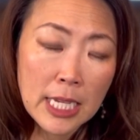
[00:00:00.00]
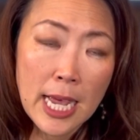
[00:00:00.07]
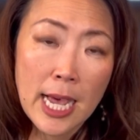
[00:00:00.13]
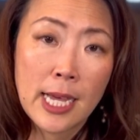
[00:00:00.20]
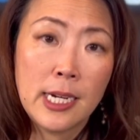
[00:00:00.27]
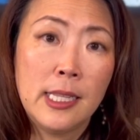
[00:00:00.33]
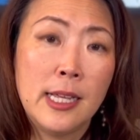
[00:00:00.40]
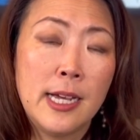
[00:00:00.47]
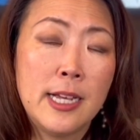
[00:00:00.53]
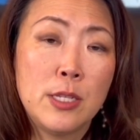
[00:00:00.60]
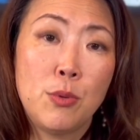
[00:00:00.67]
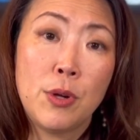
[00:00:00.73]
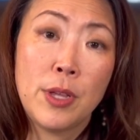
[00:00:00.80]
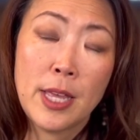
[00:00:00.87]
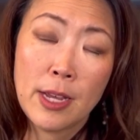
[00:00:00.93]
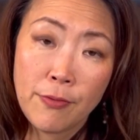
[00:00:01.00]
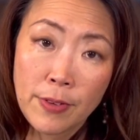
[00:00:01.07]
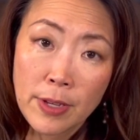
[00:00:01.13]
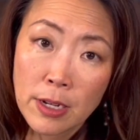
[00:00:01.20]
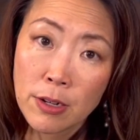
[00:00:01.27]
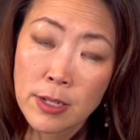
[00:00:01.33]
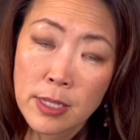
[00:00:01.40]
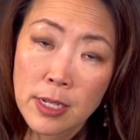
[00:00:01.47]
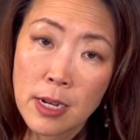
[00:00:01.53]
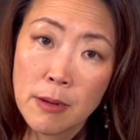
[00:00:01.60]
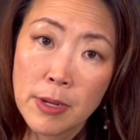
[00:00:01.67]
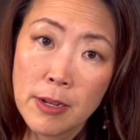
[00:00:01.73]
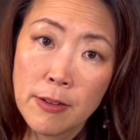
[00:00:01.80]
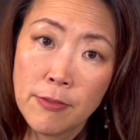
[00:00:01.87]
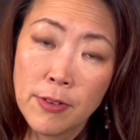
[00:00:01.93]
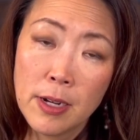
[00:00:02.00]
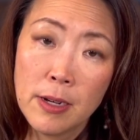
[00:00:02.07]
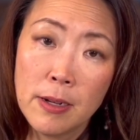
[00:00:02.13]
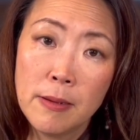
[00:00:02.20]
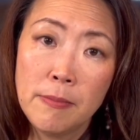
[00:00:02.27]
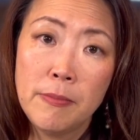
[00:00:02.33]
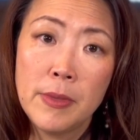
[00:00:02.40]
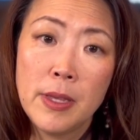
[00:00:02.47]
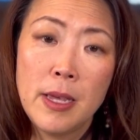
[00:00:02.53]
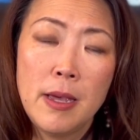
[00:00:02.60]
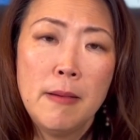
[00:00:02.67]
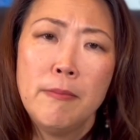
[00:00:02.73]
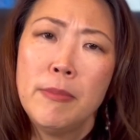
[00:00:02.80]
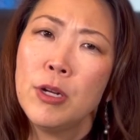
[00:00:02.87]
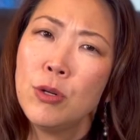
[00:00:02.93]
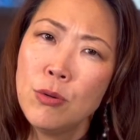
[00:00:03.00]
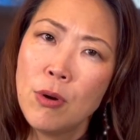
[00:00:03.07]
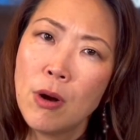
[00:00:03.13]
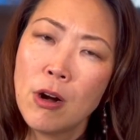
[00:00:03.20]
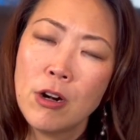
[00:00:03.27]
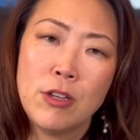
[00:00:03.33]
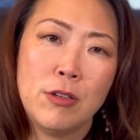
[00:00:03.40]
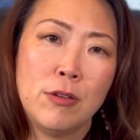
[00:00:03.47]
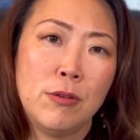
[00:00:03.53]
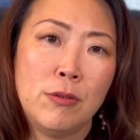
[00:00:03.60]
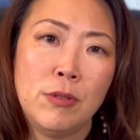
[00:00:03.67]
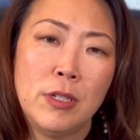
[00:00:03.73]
analyze where that fear is coming from. But who are you?